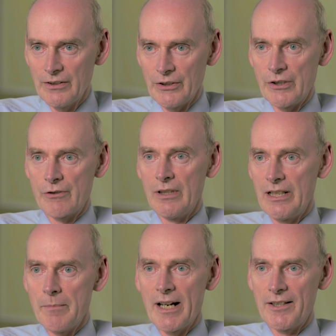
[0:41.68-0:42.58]
that has
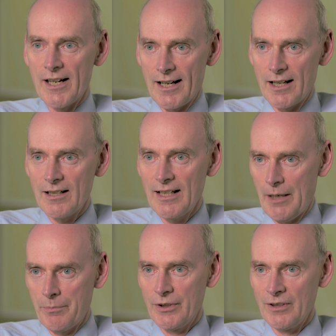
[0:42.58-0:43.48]
really made that
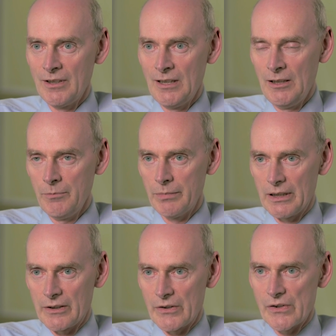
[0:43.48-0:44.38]
happen,
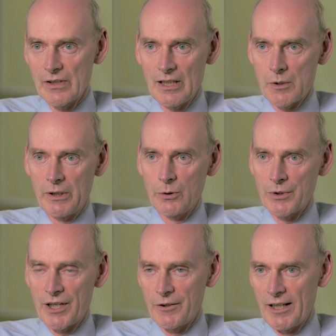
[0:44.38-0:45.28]
because as we all
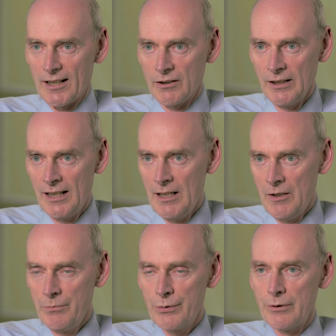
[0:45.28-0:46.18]
know now,
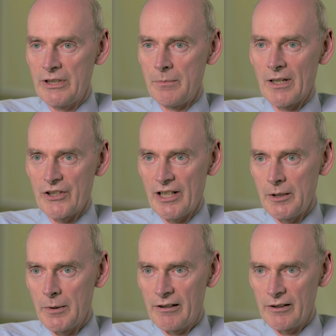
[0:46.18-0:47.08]
pretty much
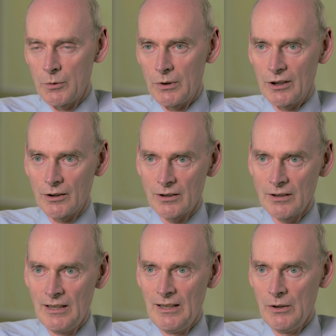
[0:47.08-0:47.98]
anywhere in the world
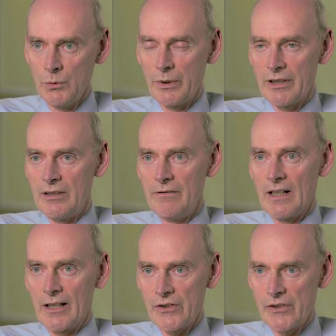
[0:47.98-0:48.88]
with a
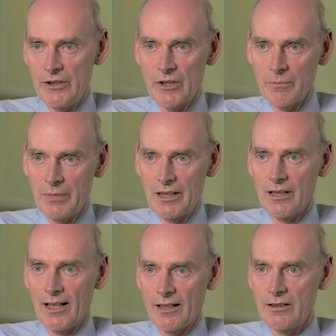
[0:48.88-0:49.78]
device, you can be
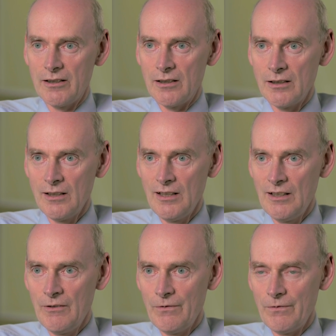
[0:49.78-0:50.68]
connected
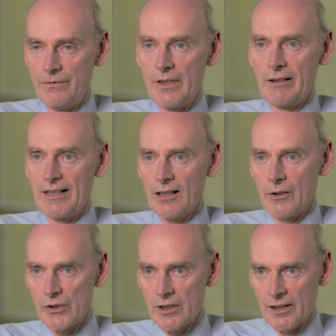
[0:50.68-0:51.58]
very
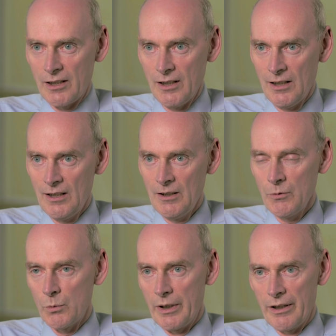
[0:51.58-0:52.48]
closely
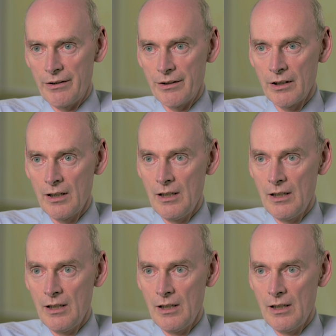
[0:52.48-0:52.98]
with